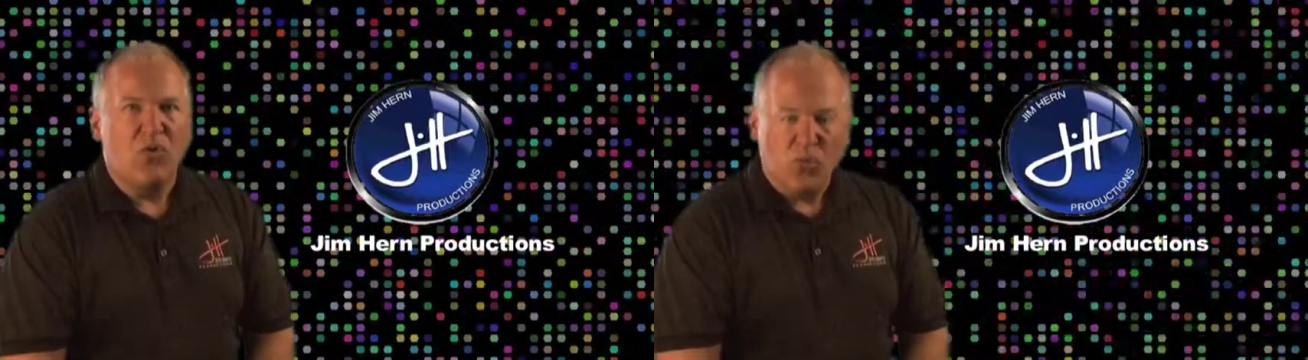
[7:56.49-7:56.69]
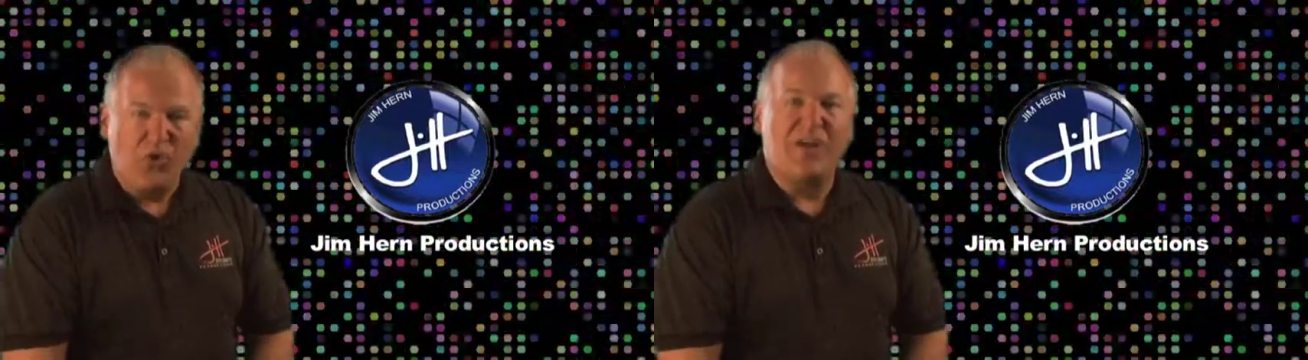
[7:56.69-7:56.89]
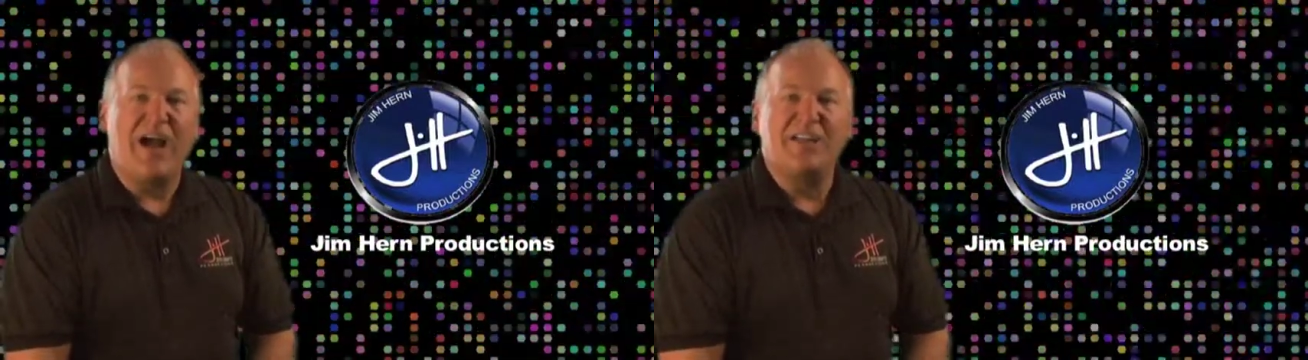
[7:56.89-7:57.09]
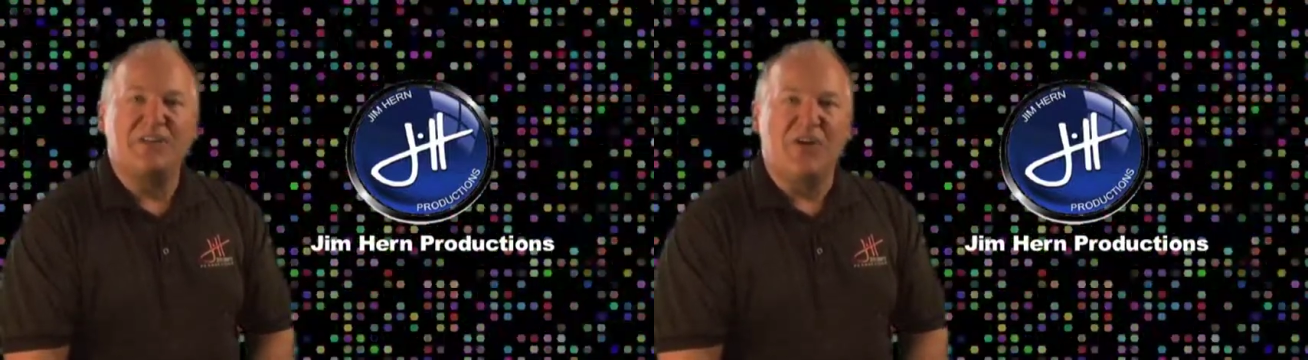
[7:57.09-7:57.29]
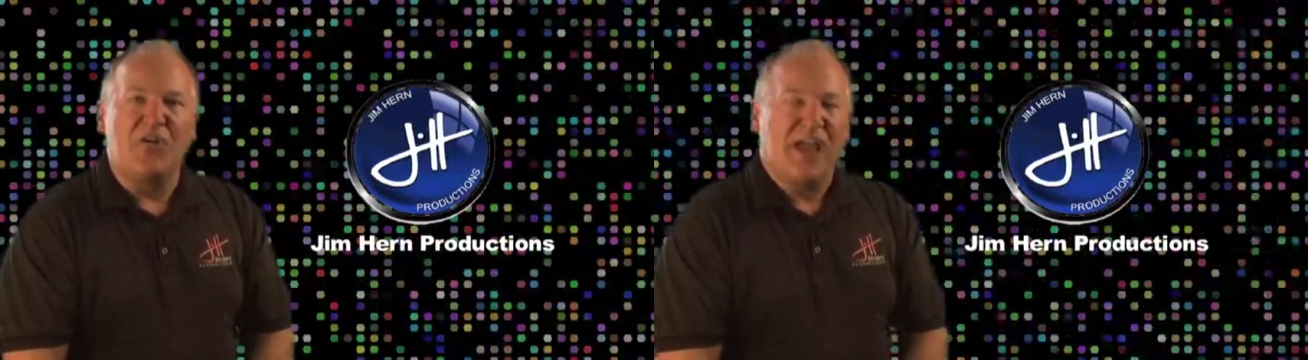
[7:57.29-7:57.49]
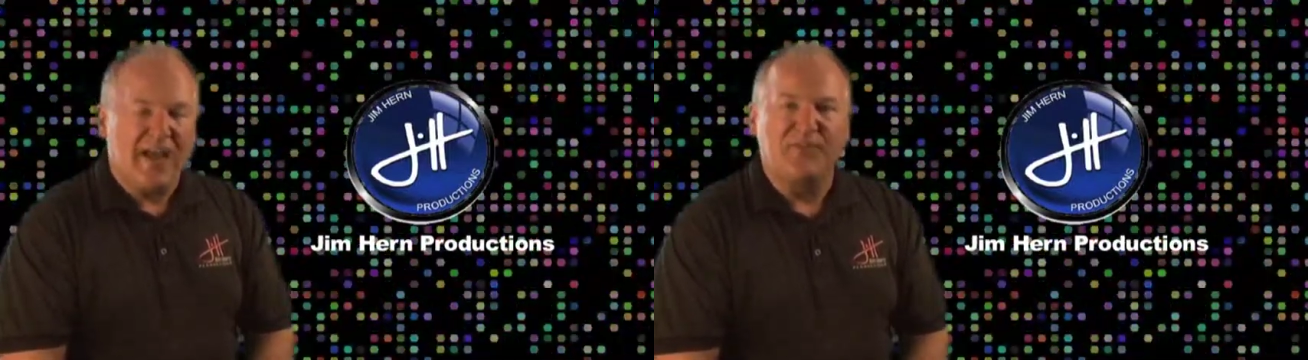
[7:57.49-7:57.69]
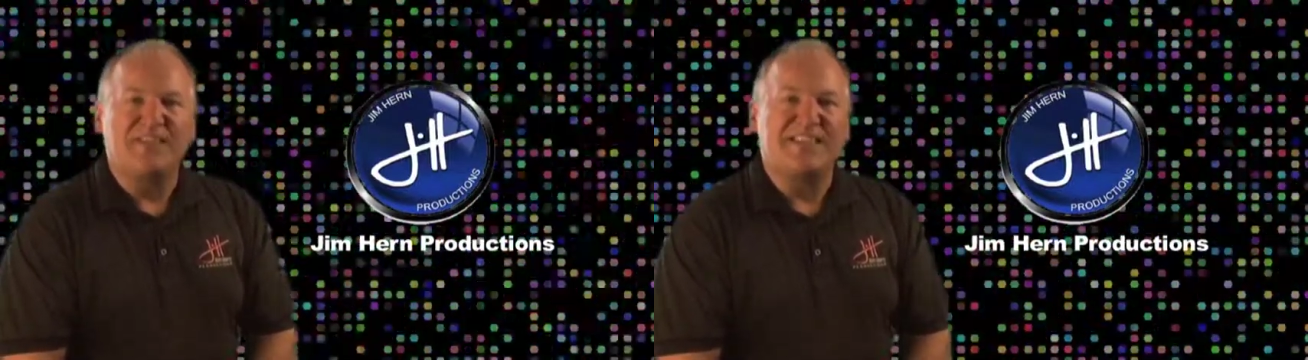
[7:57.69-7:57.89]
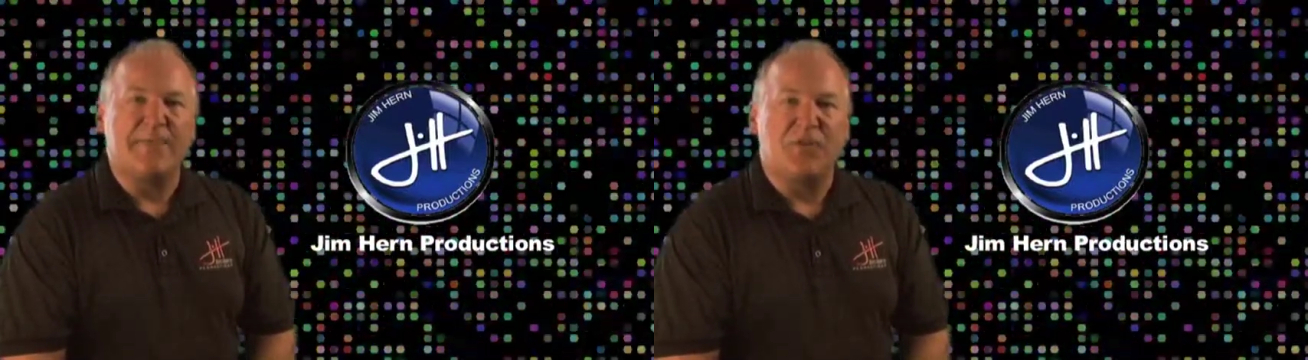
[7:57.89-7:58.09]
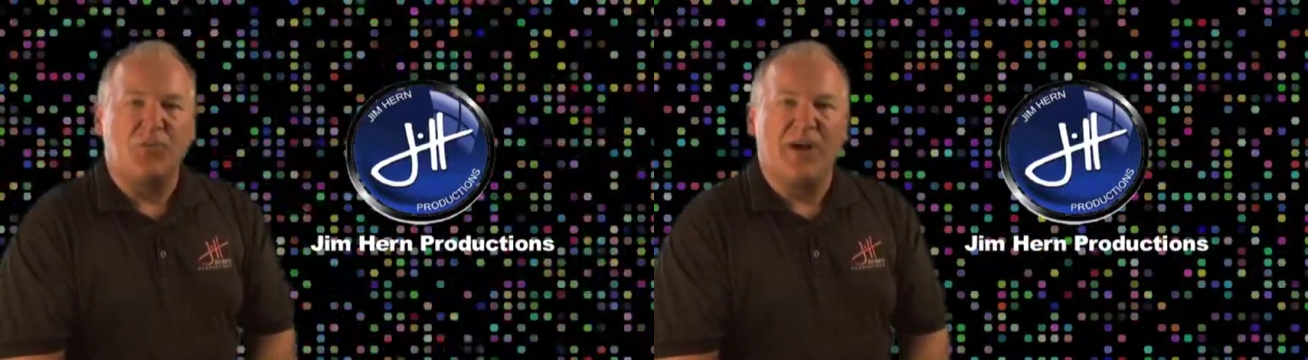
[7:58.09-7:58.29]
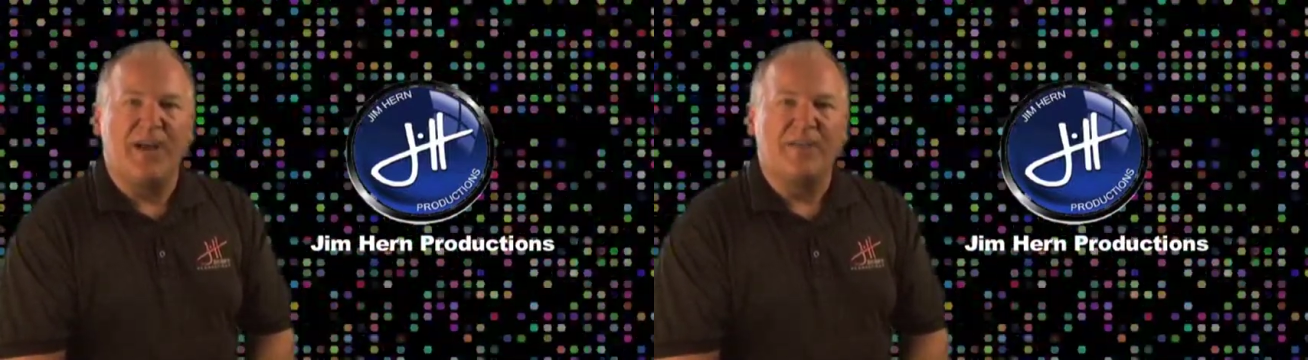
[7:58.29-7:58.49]
We'll guide you along every step of the
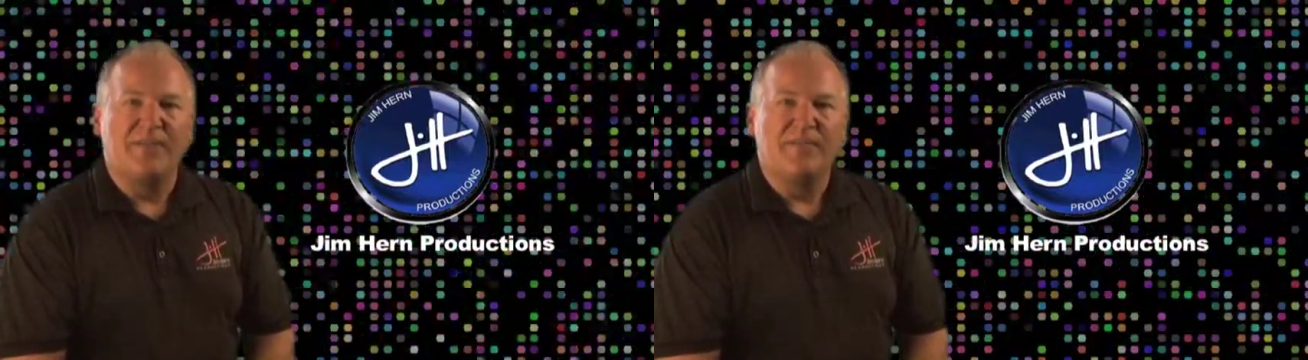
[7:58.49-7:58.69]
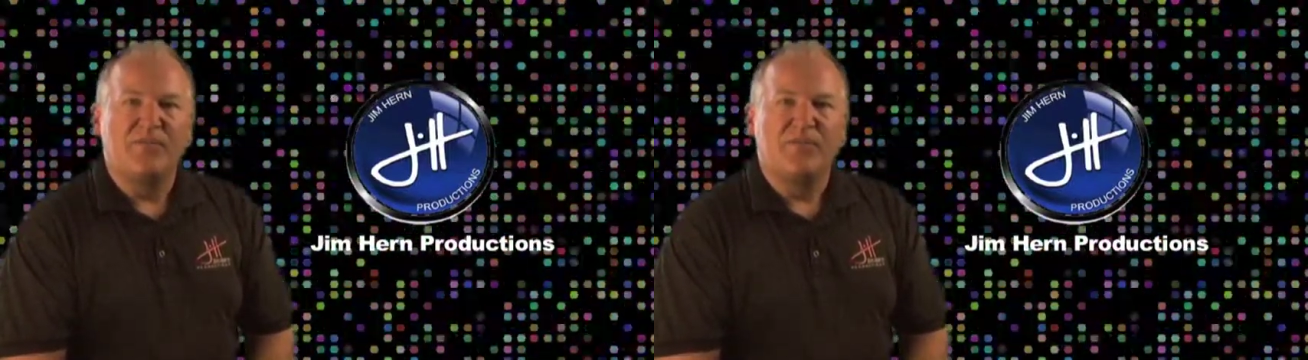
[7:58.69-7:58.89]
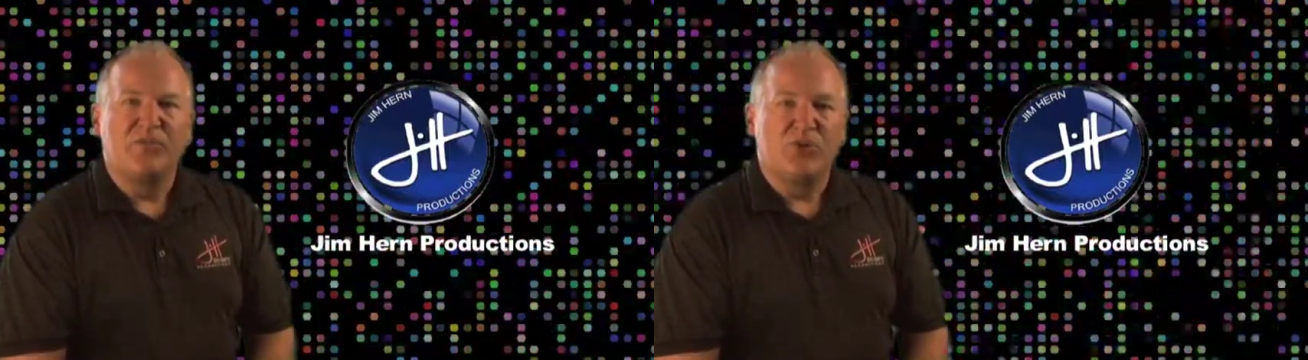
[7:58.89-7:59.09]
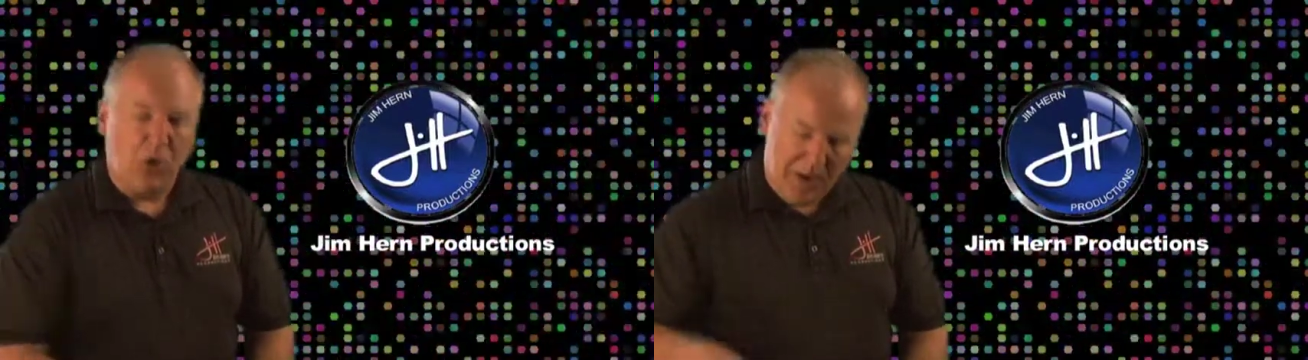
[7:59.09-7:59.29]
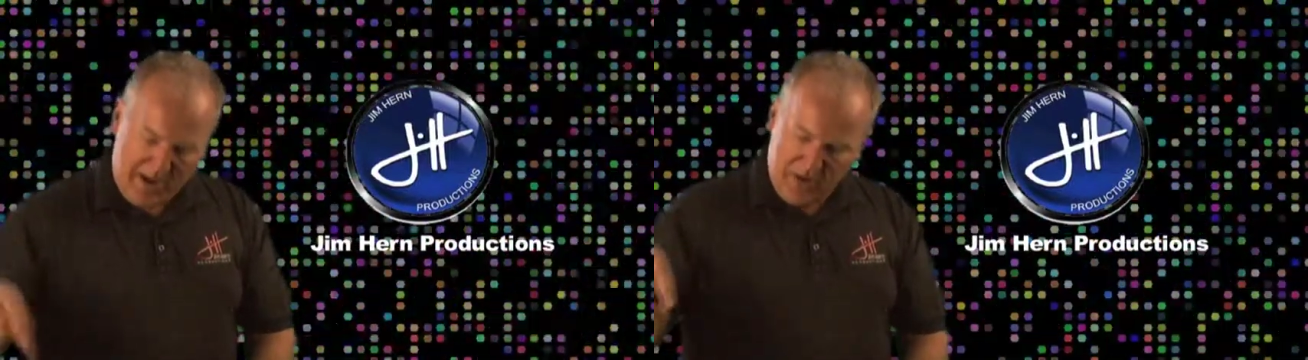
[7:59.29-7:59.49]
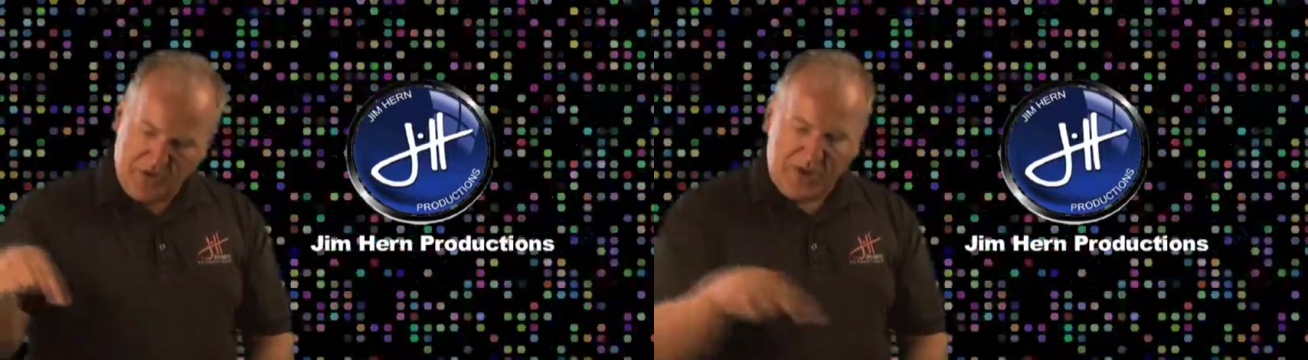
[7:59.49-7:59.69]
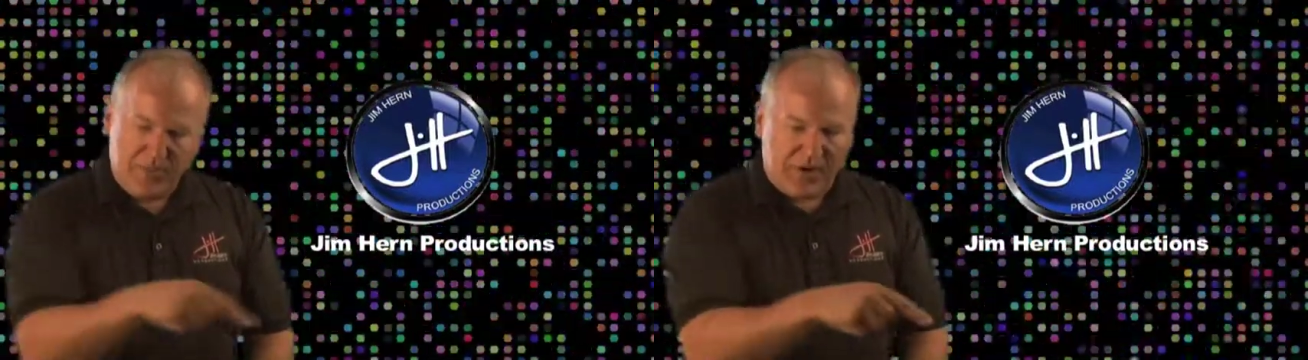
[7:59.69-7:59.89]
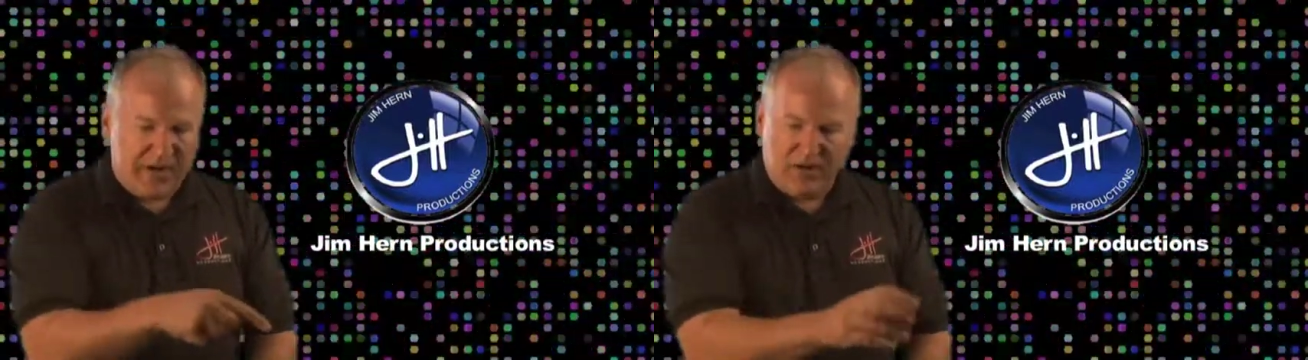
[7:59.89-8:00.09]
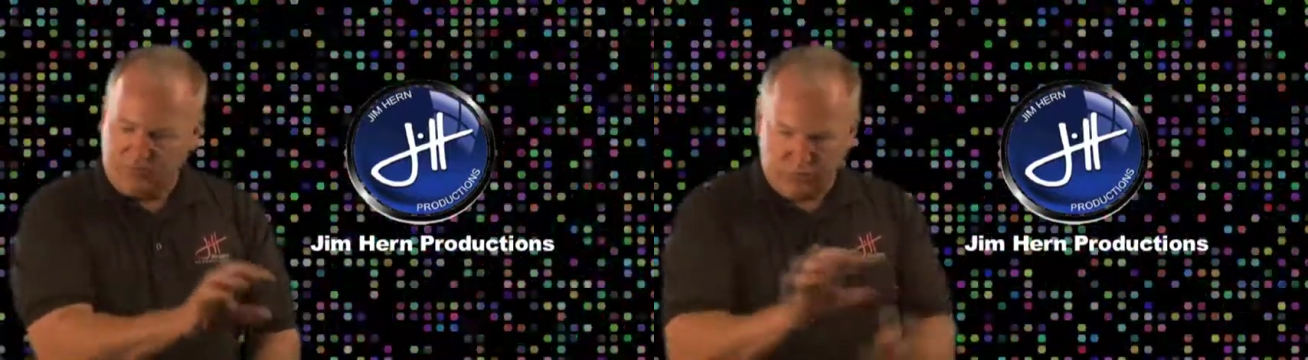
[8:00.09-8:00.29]
way. Call right here on the number here.